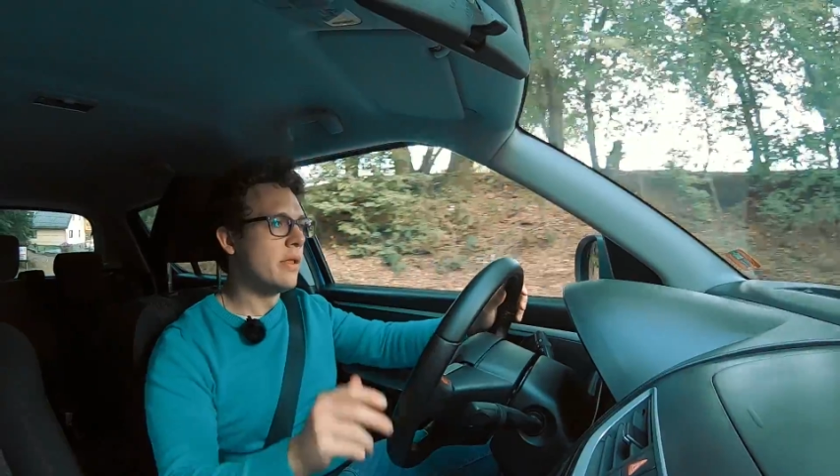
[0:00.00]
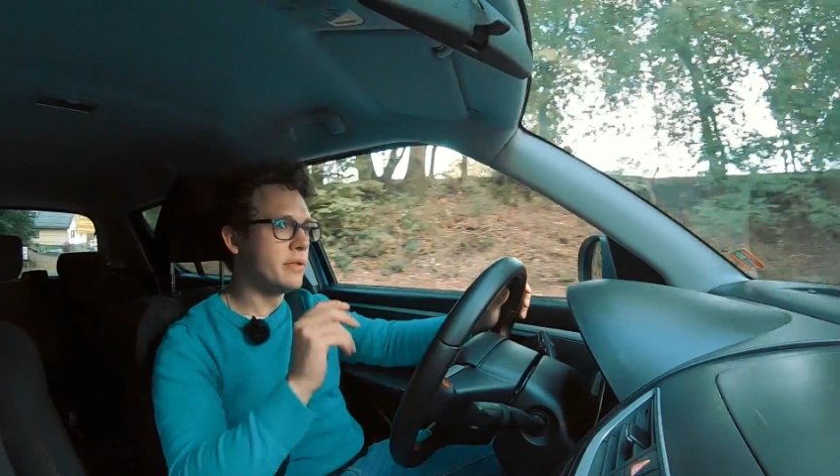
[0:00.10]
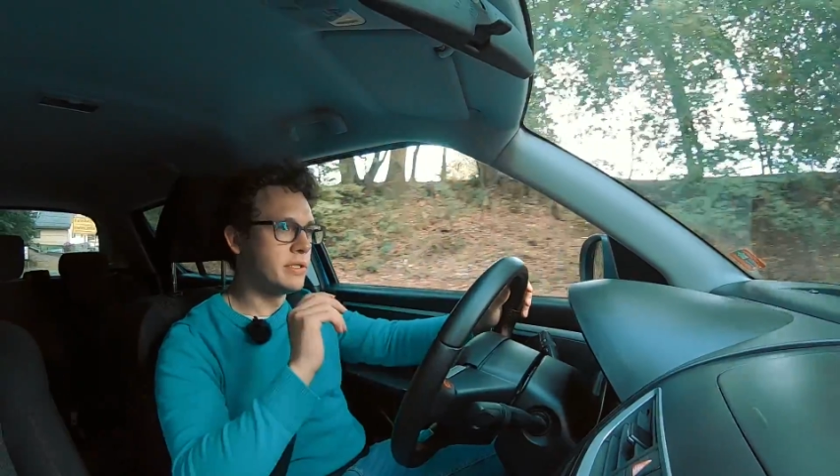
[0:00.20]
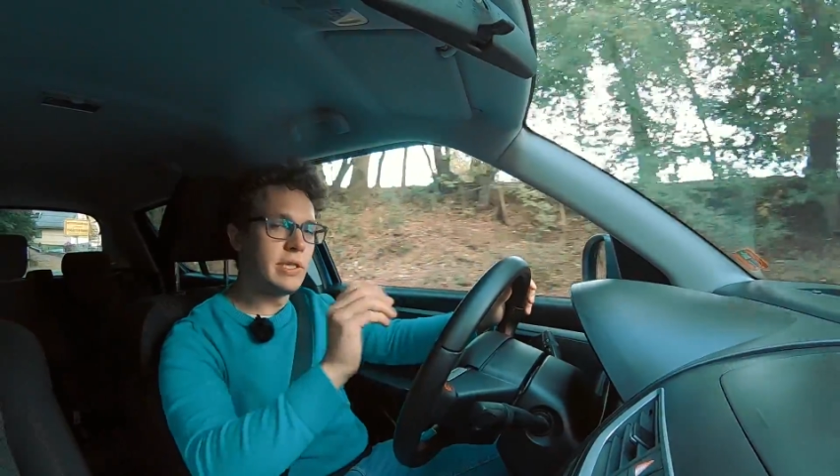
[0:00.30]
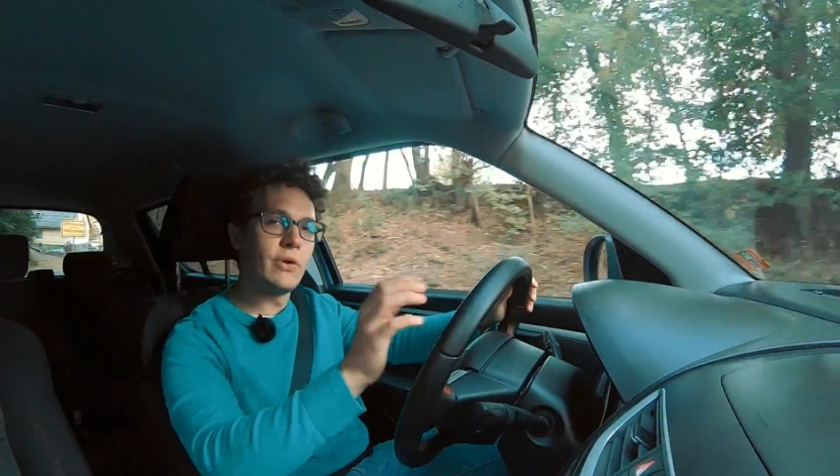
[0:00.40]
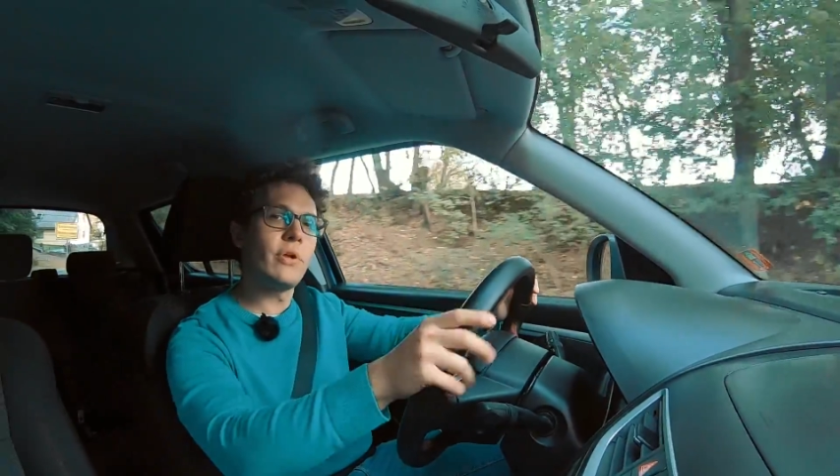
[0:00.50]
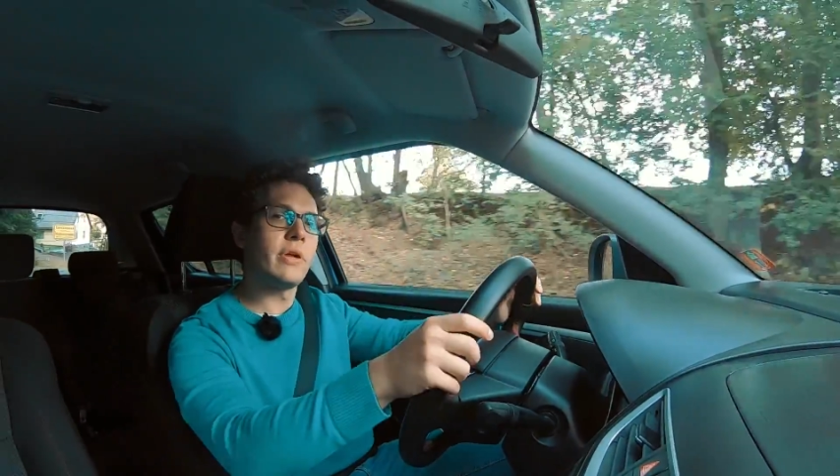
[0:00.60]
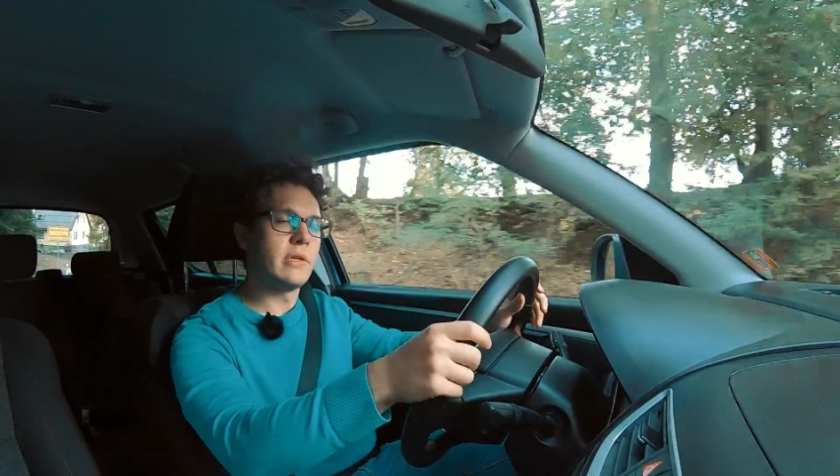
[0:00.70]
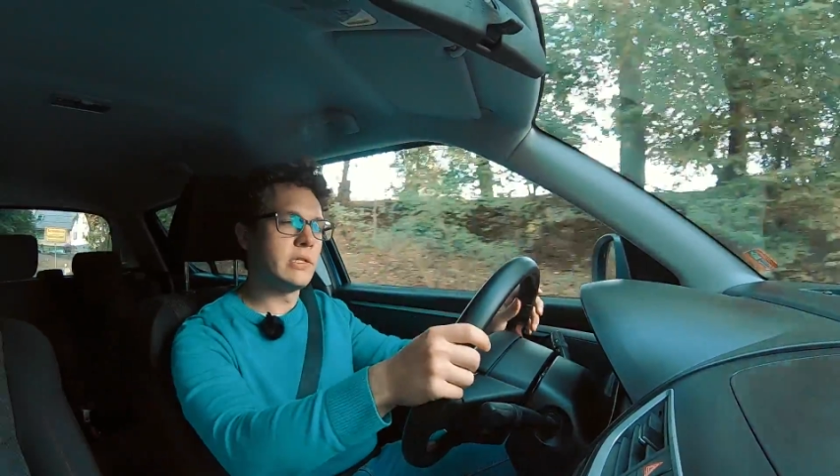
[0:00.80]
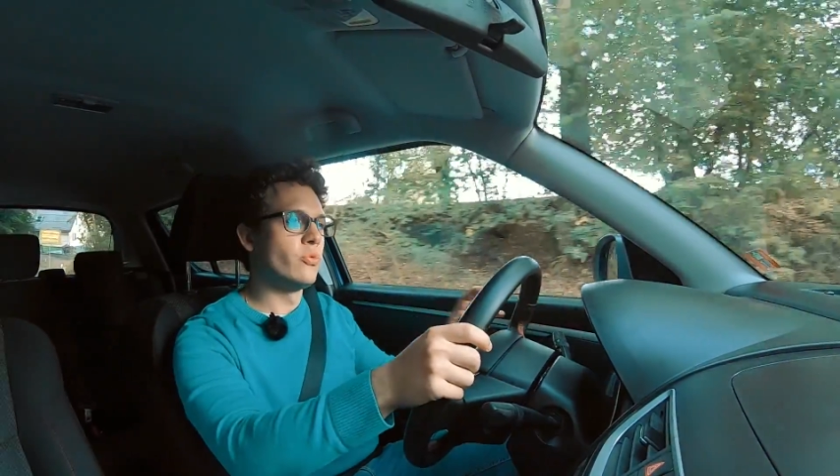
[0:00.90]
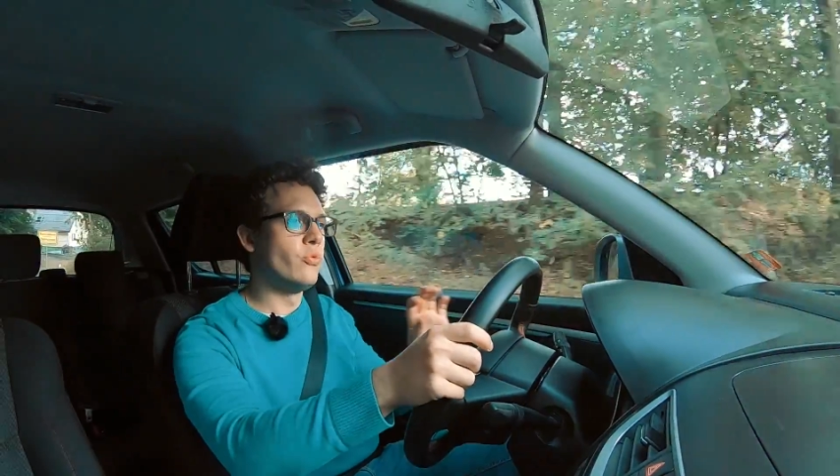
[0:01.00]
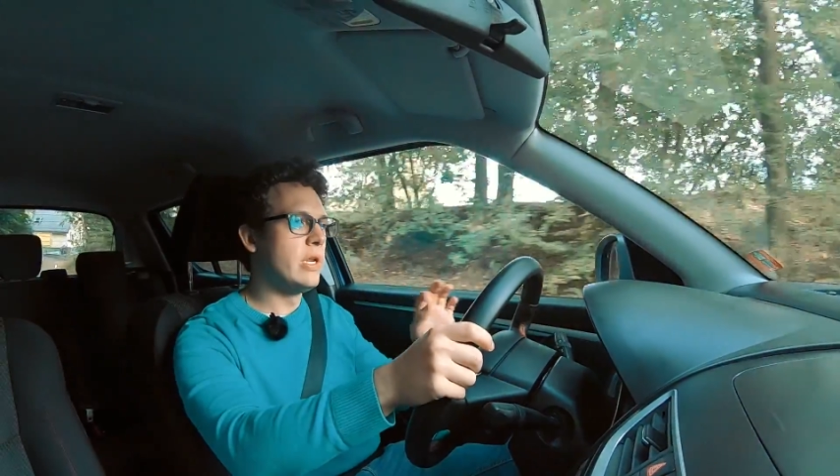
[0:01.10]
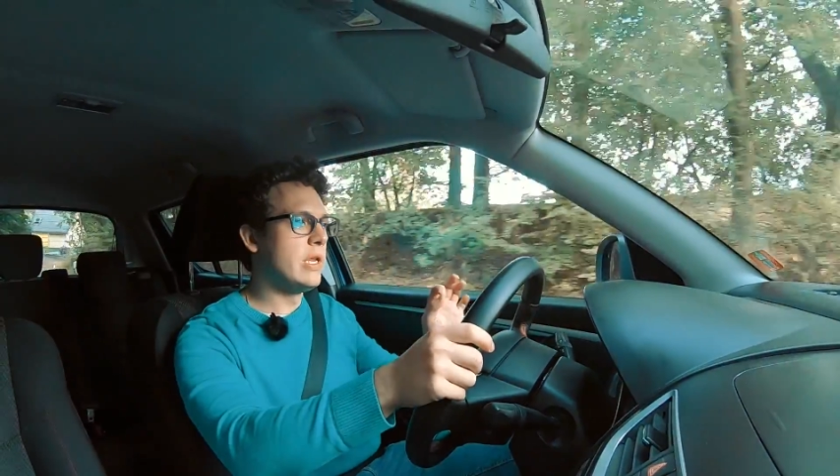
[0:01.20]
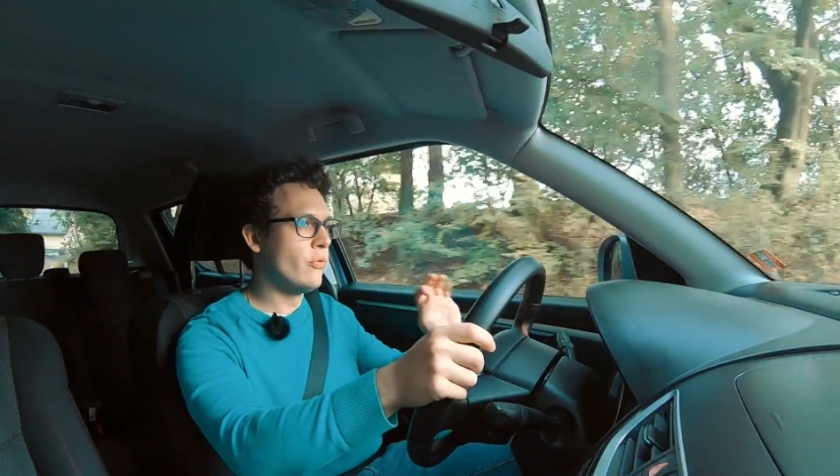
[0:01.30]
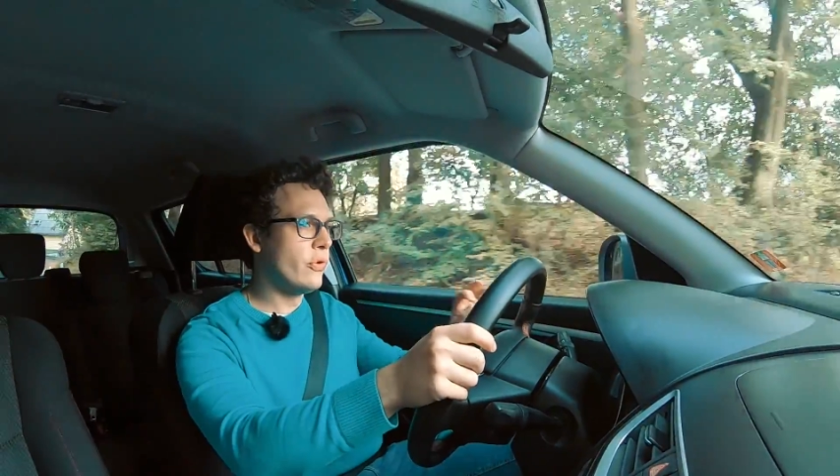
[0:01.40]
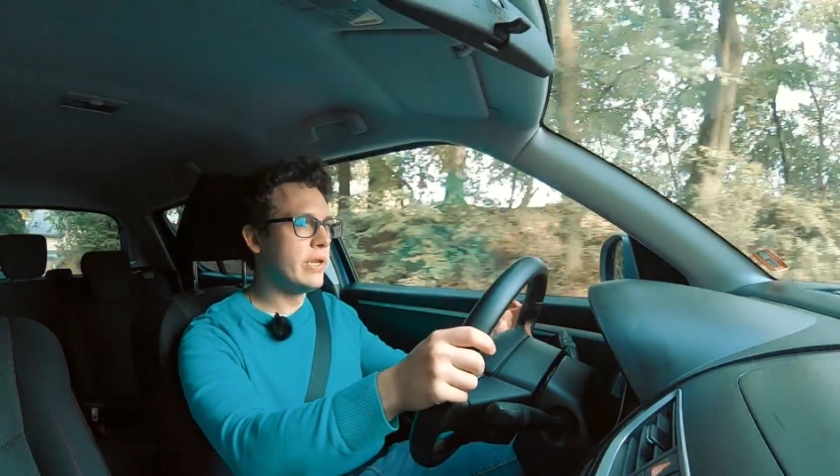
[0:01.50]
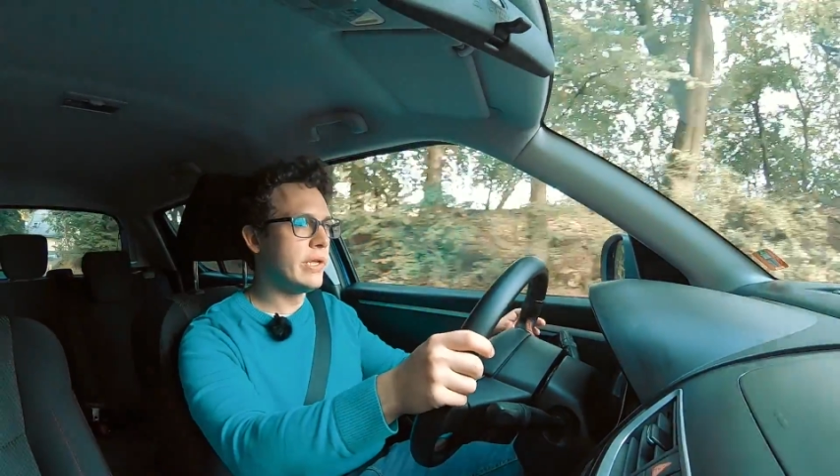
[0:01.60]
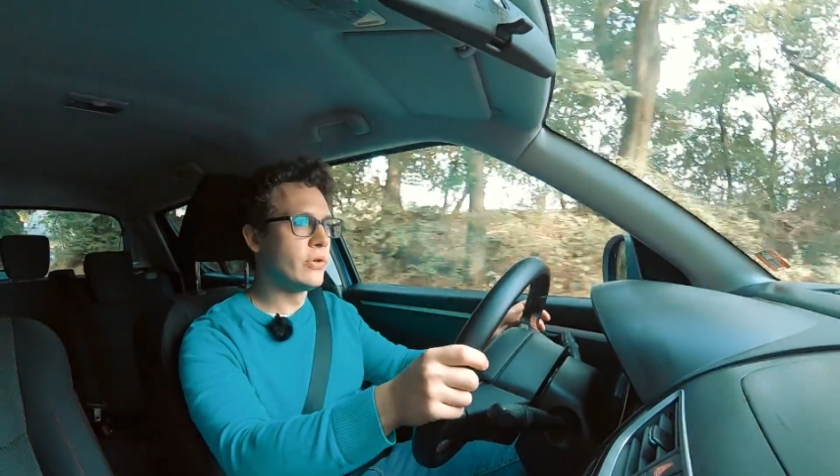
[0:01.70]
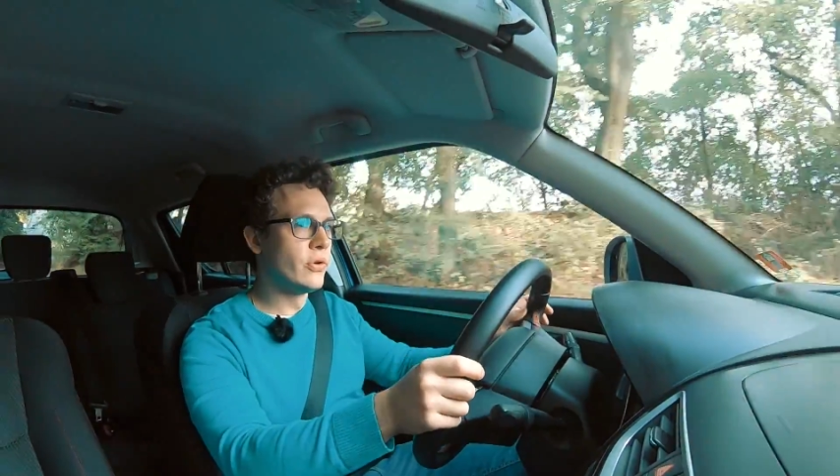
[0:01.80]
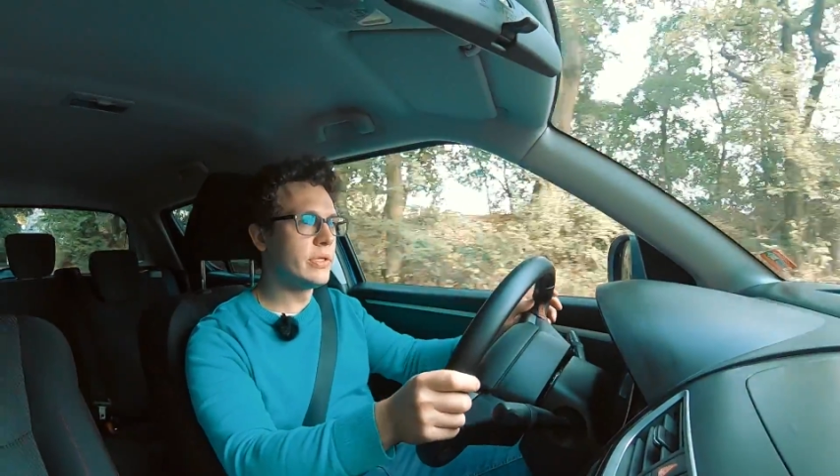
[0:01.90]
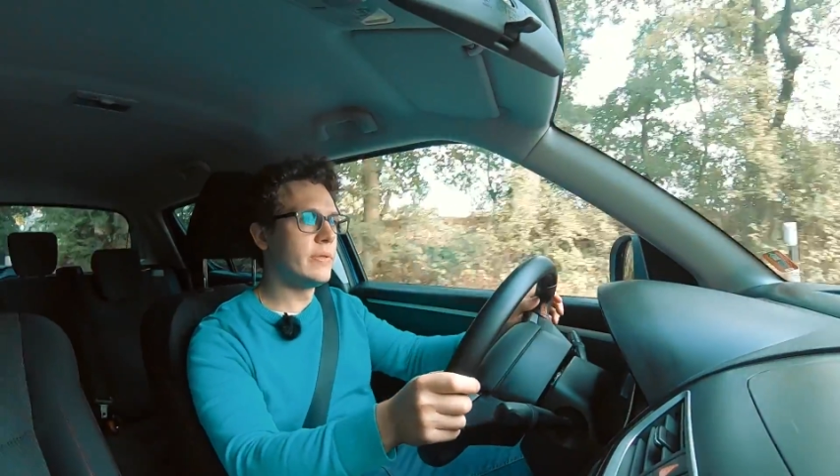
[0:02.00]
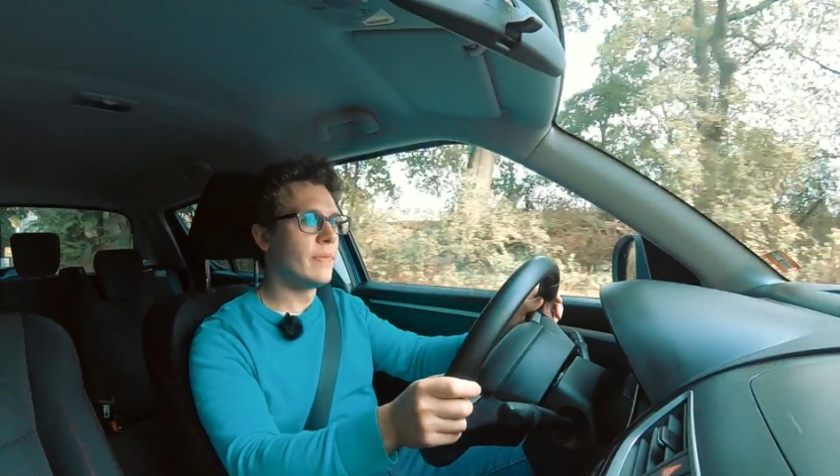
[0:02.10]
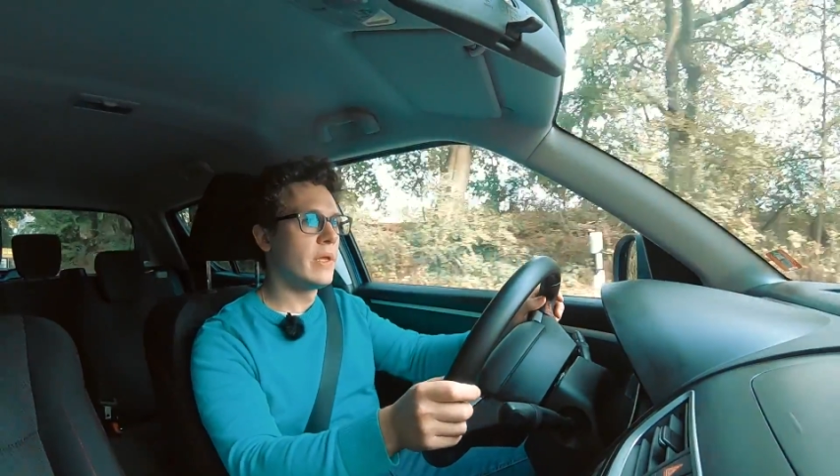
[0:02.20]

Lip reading: The steering is really, really good.